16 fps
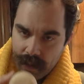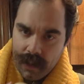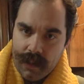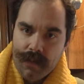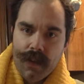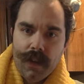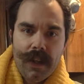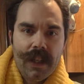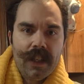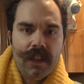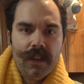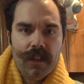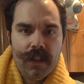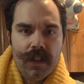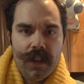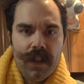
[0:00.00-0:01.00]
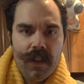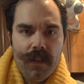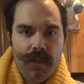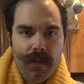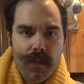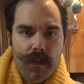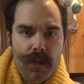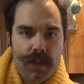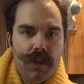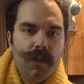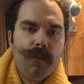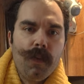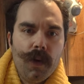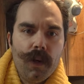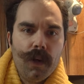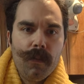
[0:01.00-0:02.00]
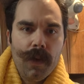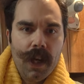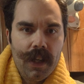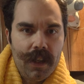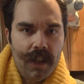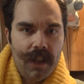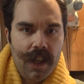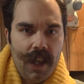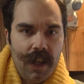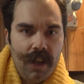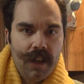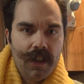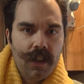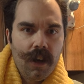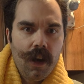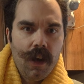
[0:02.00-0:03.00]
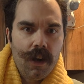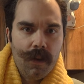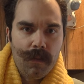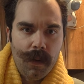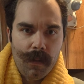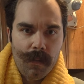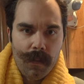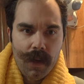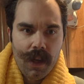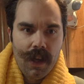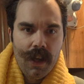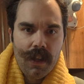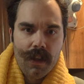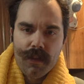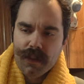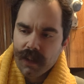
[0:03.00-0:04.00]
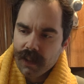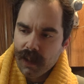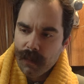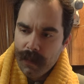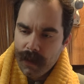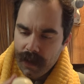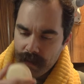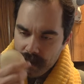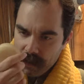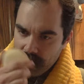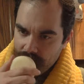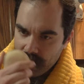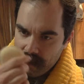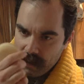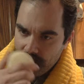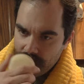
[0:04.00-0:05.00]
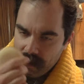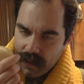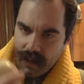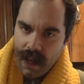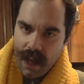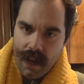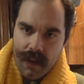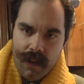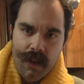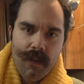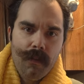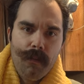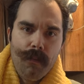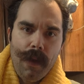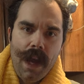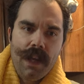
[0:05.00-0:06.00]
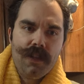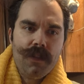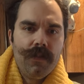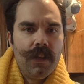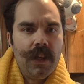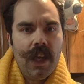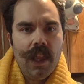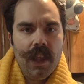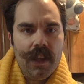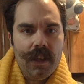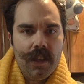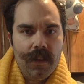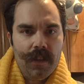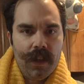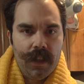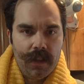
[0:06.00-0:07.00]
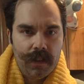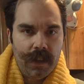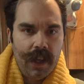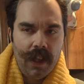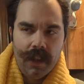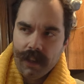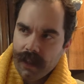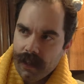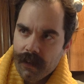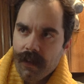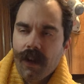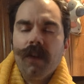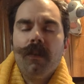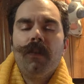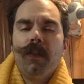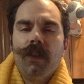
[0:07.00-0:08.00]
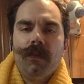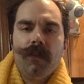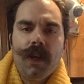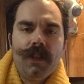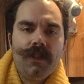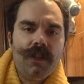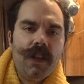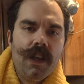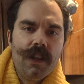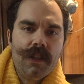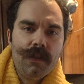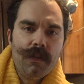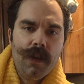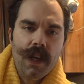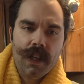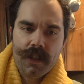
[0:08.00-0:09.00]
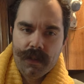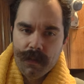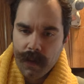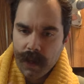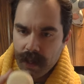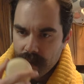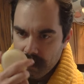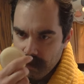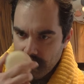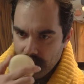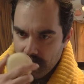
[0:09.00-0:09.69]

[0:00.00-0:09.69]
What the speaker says: is very clearly first a bergamot and then cardamom. There's a little bit of that badger vanilla in there that you'll get later on with the mustache wax, but